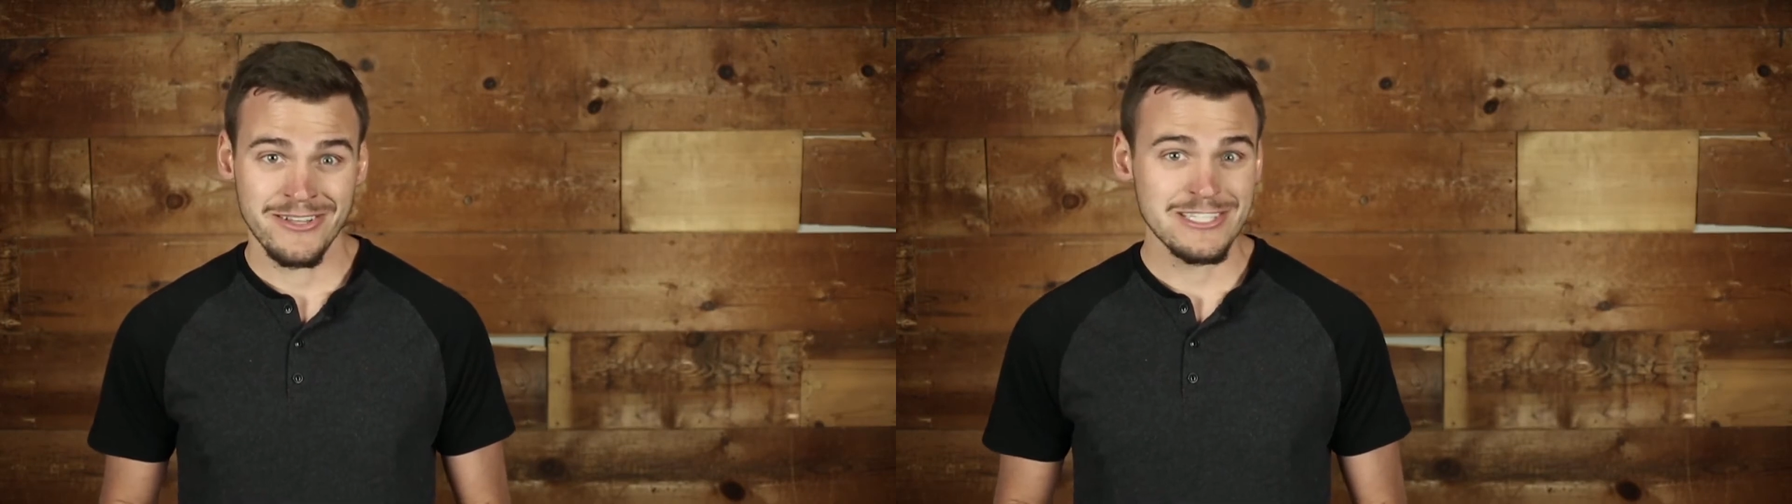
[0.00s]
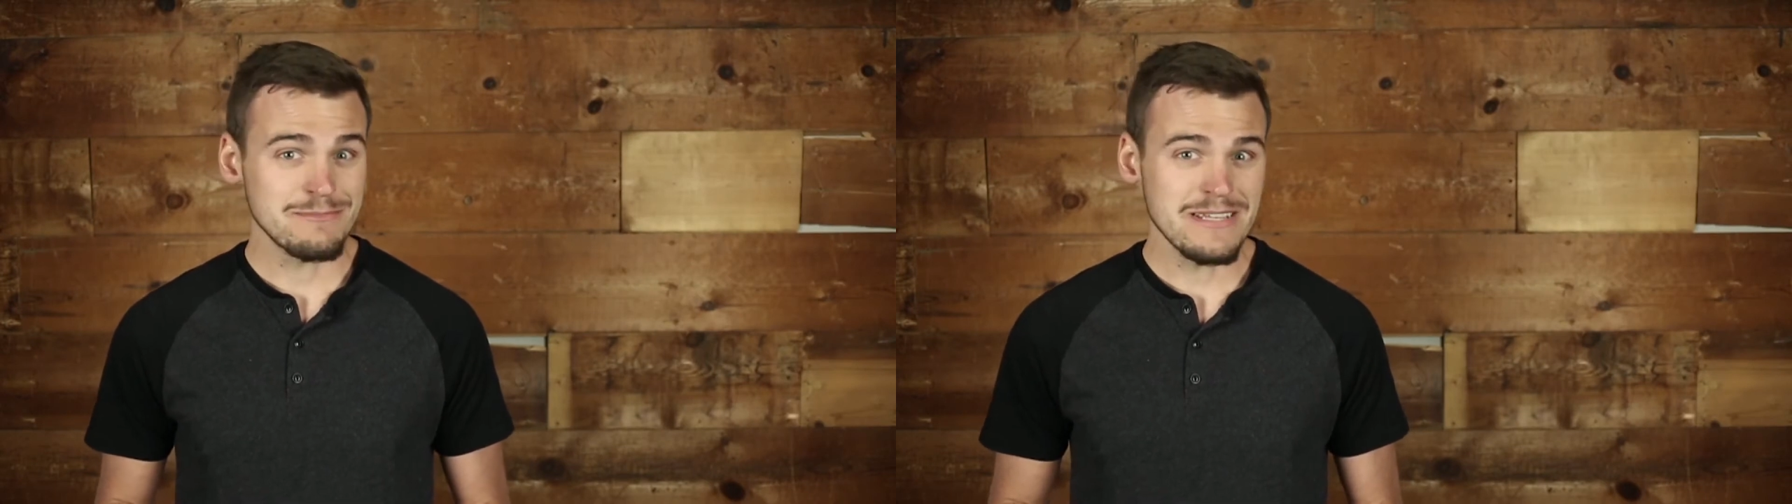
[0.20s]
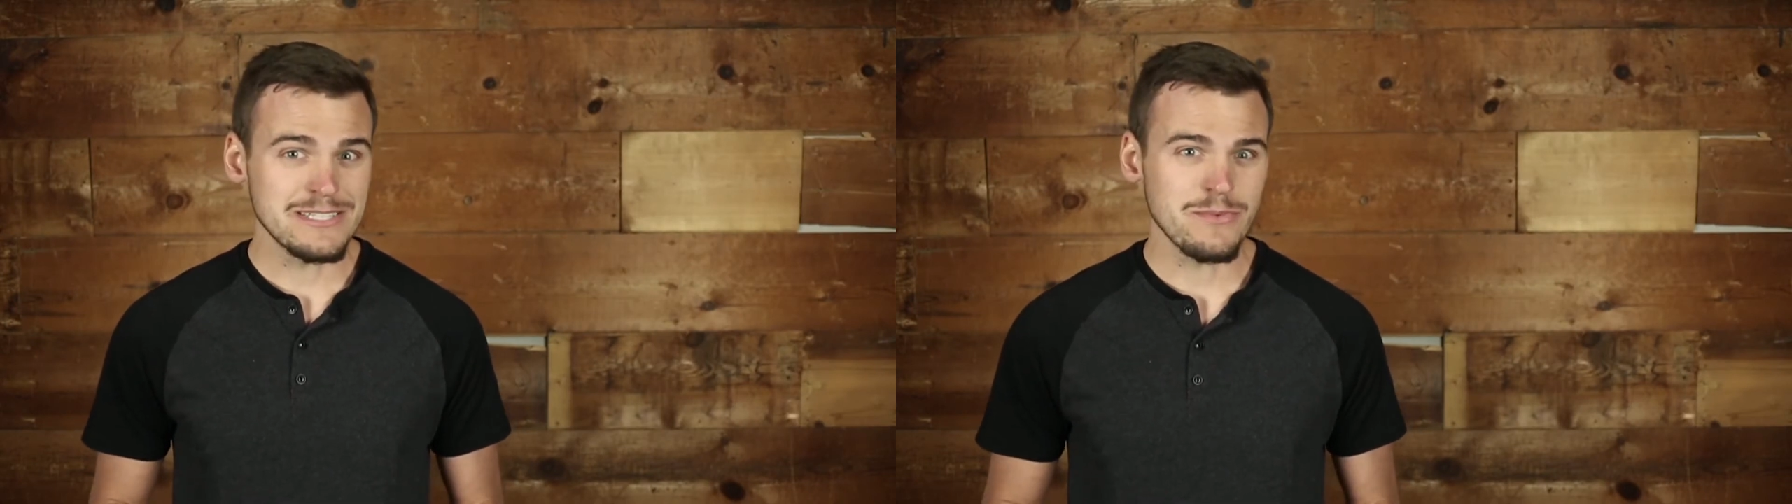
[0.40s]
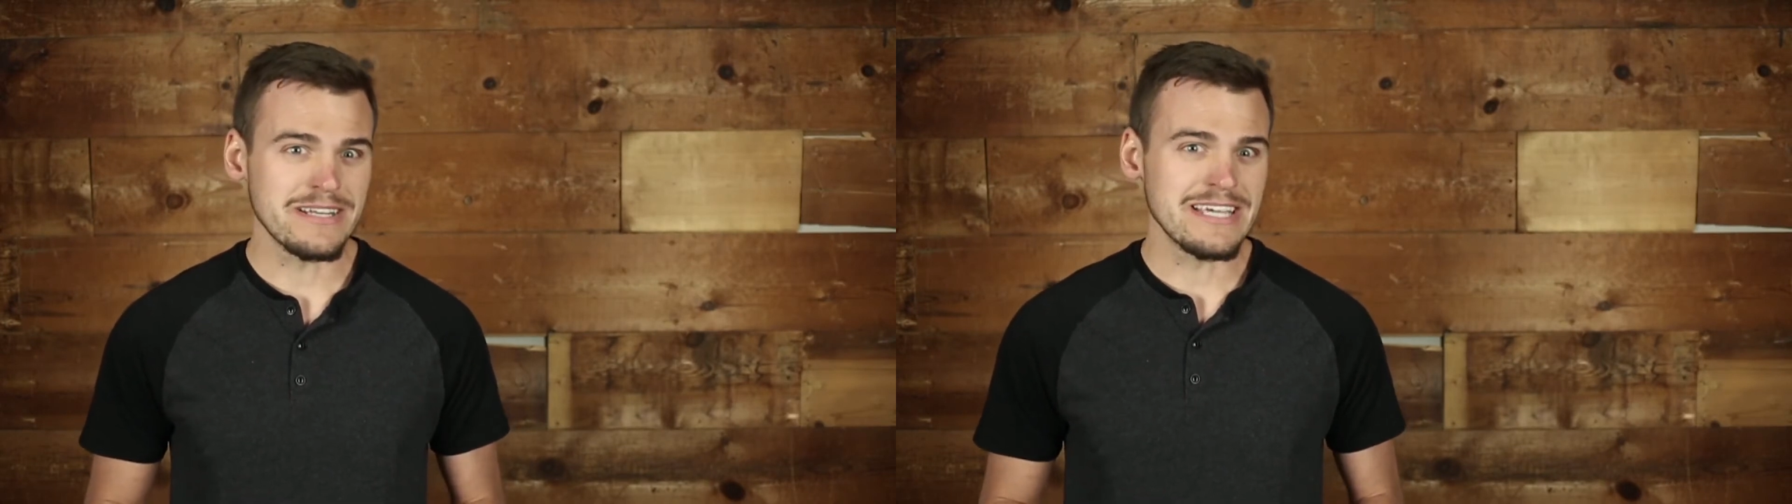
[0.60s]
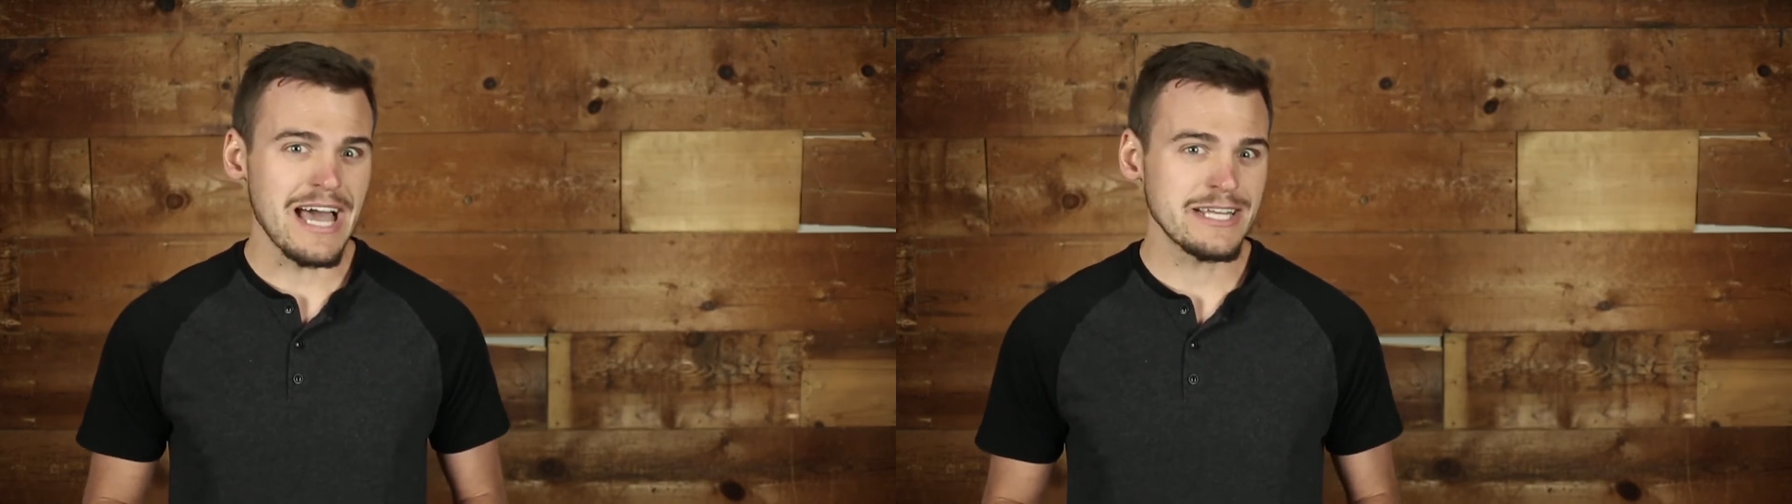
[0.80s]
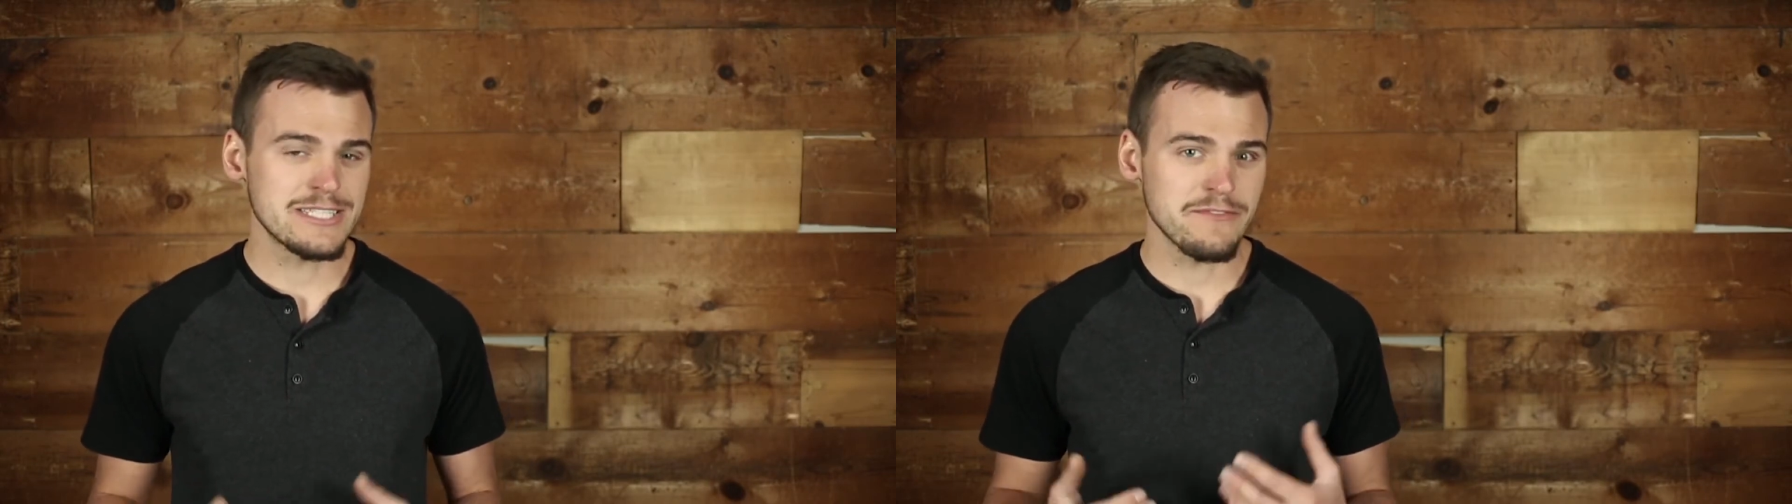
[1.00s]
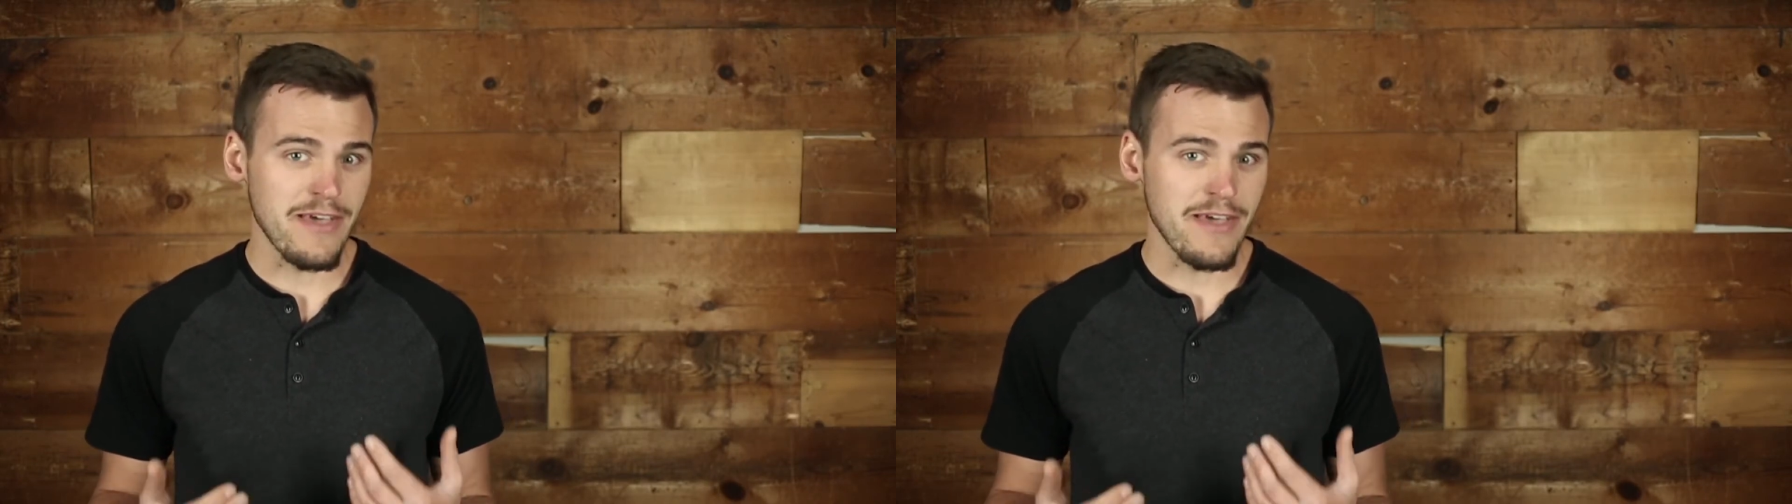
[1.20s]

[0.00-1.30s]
This means that when God is the